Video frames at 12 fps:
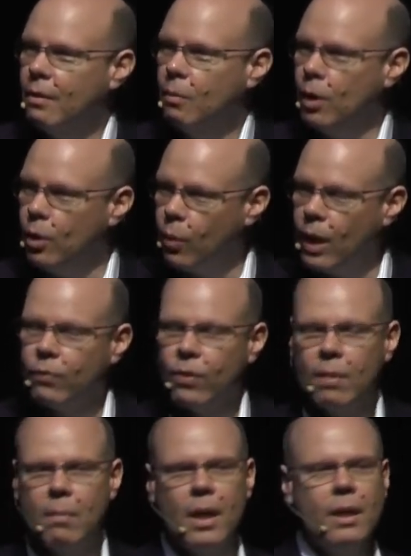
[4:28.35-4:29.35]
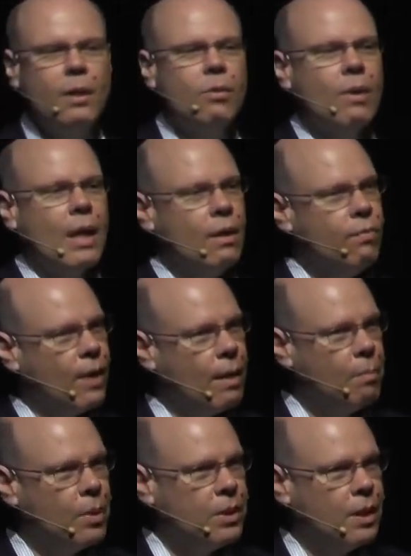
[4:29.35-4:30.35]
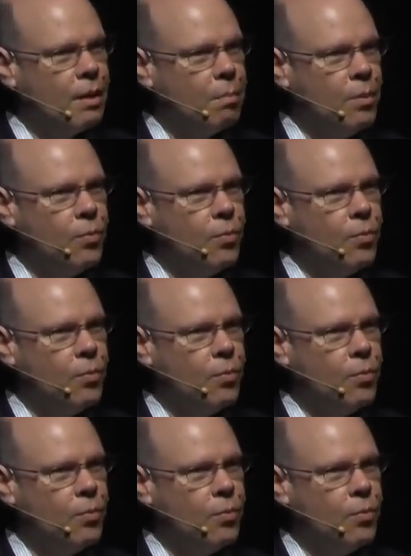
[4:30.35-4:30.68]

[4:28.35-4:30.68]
Will you wait for the market to rally 5%